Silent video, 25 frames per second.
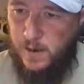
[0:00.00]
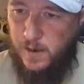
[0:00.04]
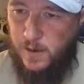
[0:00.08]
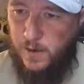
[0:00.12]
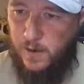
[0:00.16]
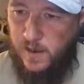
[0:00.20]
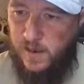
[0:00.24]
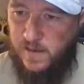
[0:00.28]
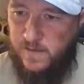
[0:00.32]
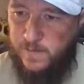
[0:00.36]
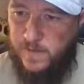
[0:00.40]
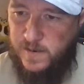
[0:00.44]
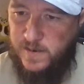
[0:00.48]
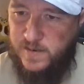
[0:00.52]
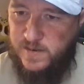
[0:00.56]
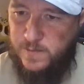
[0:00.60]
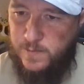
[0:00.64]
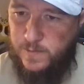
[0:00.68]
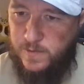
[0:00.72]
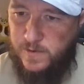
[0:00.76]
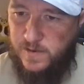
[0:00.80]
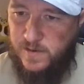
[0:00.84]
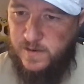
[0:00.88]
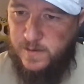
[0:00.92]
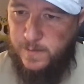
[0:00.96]
You have messed
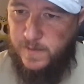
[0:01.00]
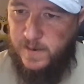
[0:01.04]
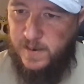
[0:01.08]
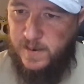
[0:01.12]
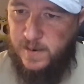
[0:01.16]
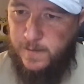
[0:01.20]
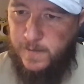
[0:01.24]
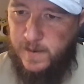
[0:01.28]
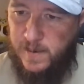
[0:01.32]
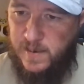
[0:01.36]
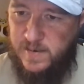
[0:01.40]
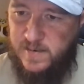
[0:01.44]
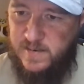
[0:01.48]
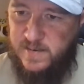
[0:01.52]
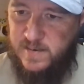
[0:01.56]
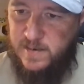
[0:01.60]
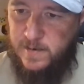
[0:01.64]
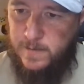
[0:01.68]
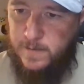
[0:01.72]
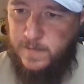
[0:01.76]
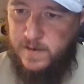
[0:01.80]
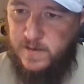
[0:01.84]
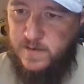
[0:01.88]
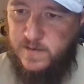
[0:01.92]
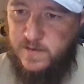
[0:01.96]
with the Megabass
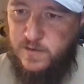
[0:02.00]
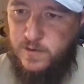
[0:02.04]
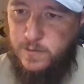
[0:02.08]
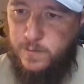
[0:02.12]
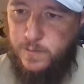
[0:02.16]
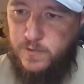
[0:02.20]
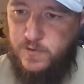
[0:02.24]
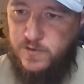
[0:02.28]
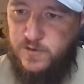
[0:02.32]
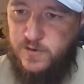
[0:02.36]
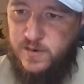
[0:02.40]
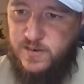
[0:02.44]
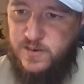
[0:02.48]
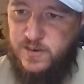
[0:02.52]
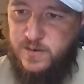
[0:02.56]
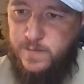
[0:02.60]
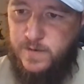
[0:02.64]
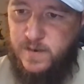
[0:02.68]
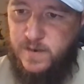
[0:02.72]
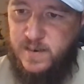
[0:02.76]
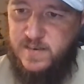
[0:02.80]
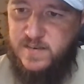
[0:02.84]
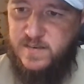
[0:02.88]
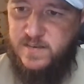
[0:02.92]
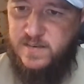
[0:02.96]
Z-Man super stretchy
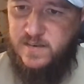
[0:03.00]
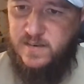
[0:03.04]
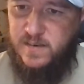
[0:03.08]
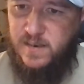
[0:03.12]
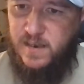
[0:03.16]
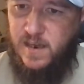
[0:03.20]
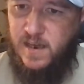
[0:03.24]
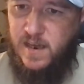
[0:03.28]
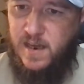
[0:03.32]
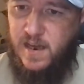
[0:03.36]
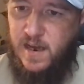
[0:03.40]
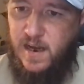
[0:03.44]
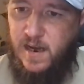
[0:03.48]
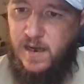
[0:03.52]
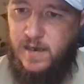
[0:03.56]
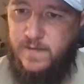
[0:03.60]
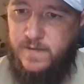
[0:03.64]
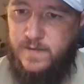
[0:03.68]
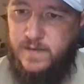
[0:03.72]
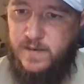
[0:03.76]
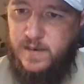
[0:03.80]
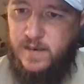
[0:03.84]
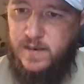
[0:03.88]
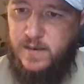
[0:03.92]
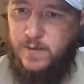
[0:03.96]
plastic. I
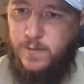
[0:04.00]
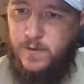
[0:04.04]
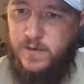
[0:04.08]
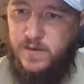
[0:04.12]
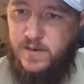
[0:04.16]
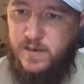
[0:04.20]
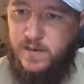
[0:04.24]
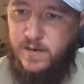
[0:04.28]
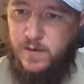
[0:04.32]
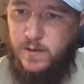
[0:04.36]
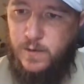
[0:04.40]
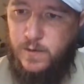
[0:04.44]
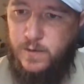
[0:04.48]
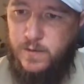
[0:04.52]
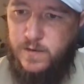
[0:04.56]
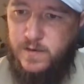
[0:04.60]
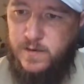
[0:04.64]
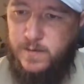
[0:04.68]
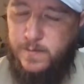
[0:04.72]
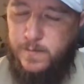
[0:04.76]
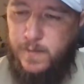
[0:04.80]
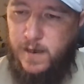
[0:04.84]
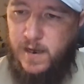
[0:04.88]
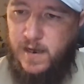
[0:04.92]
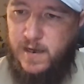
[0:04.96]
forgot what they call
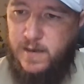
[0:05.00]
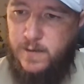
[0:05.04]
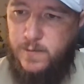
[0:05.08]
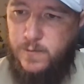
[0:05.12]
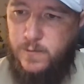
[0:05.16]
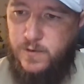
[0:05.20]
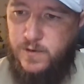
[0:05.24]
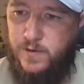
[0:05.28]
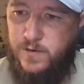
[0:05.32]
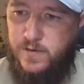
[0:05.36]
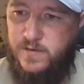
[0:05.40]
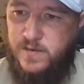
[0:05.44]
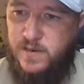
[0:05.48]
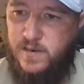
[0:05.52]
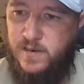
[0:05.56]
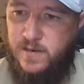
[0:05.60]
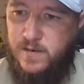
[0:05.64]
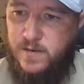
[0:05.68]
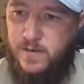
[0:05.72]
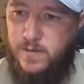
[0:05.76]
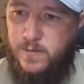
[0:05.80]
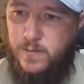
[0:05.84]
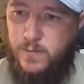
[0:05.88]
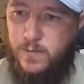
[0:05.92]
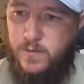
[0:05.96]
them. Matt,
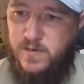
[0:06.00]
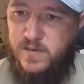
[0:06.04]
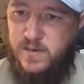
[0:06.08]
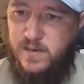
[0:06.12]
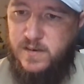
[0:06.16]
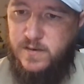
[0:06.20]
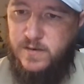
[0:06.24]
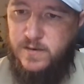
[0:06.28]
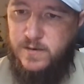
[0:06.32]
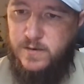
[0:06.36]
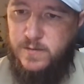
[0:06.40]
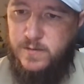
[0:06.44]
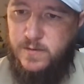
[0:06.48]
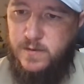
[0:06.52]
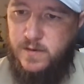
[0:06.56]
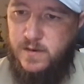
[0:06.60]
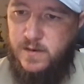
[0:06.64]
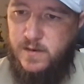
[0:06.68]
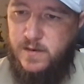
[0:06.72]
will tell you.